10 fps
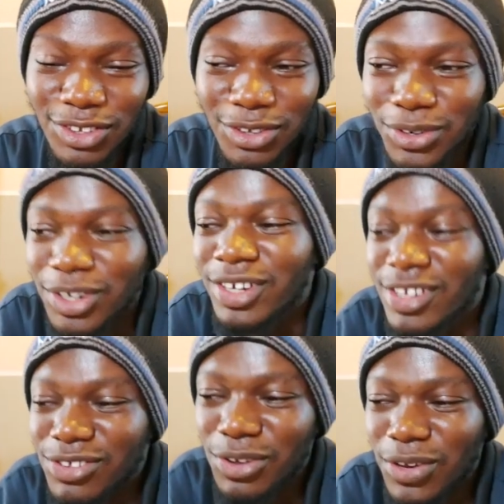You know?
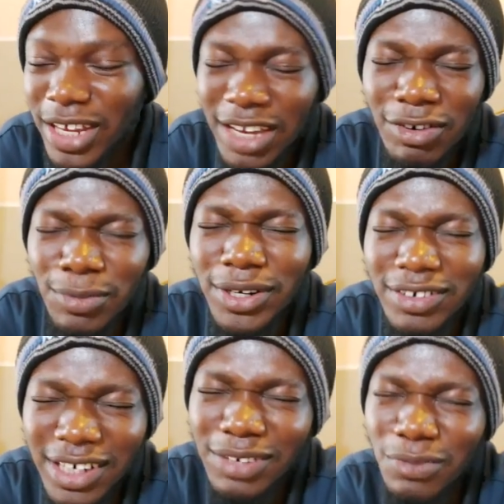So like
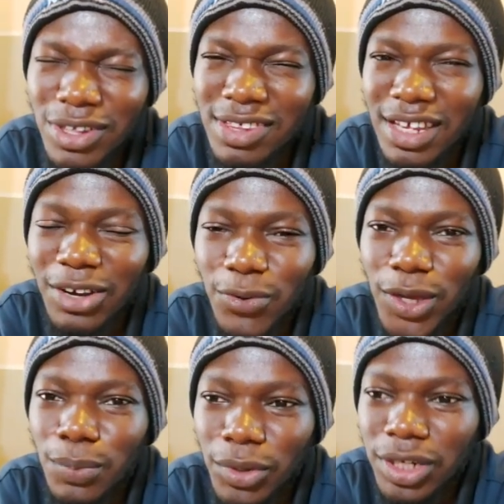everybody wants that
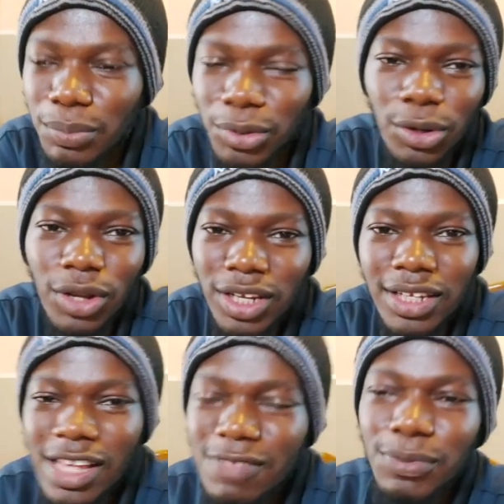quick money, but
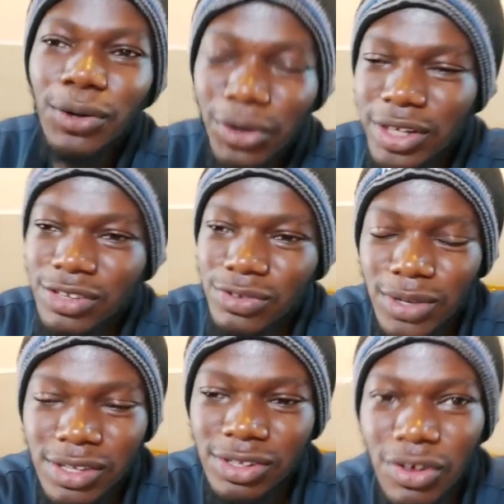let's be honest
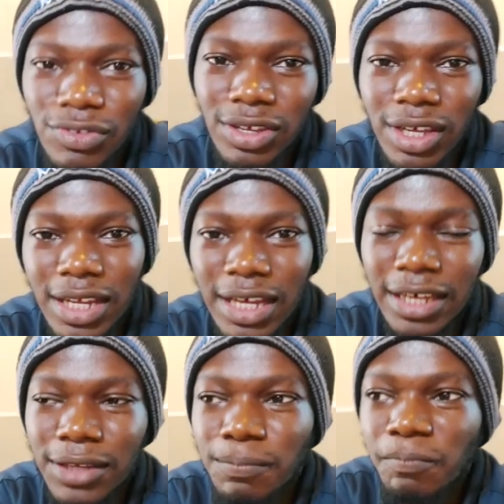to ourselves here.
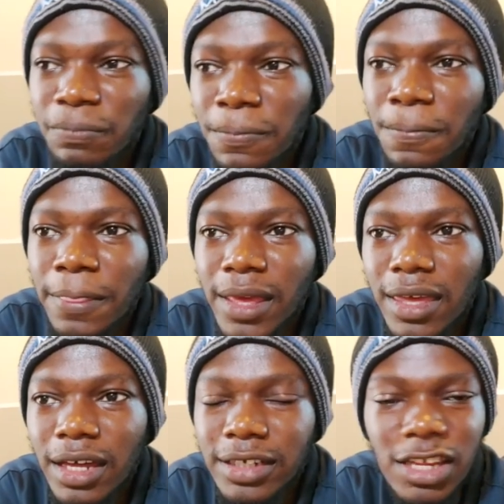Like
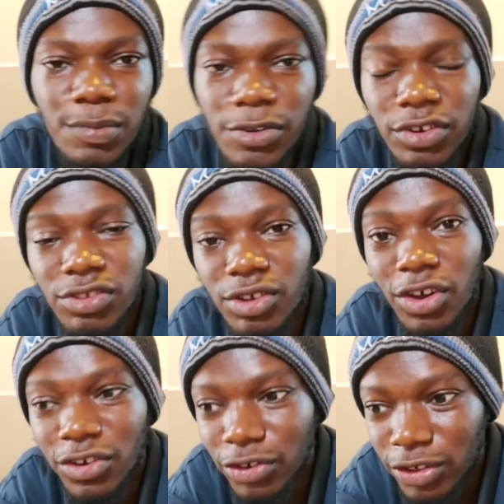desperation is
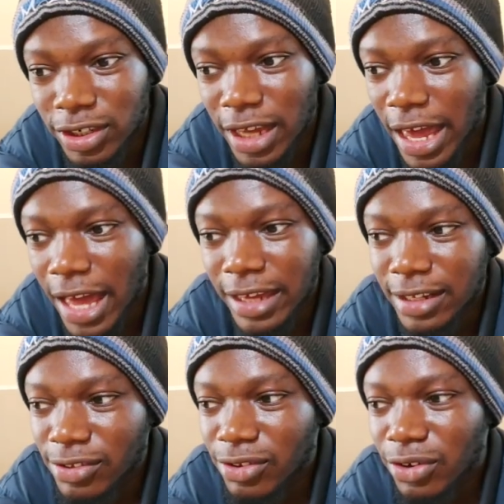not good
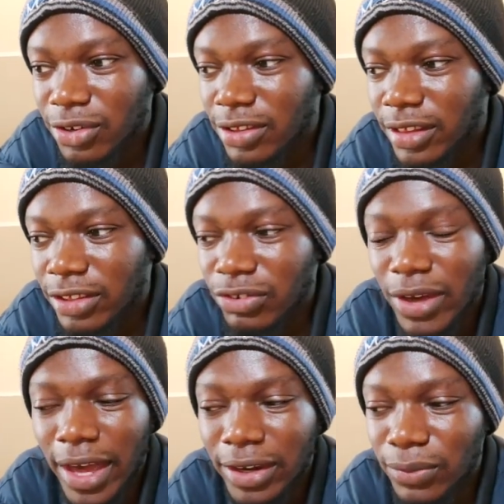and it's not going to take
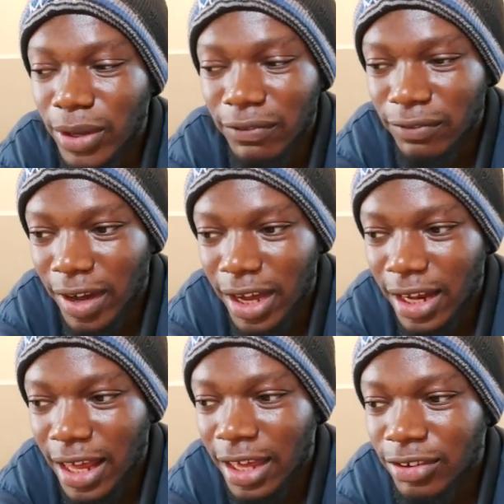you anywhere far.
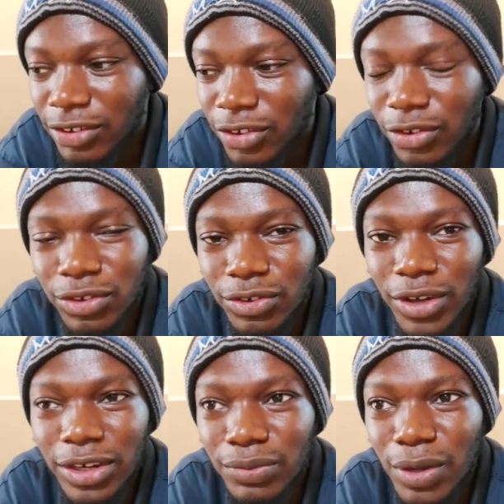Like you're not going to go
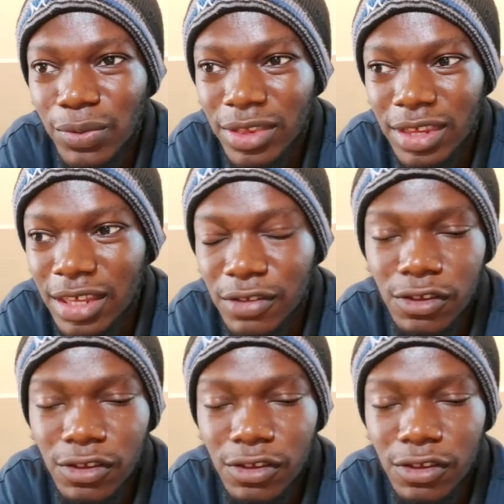anywhere with it.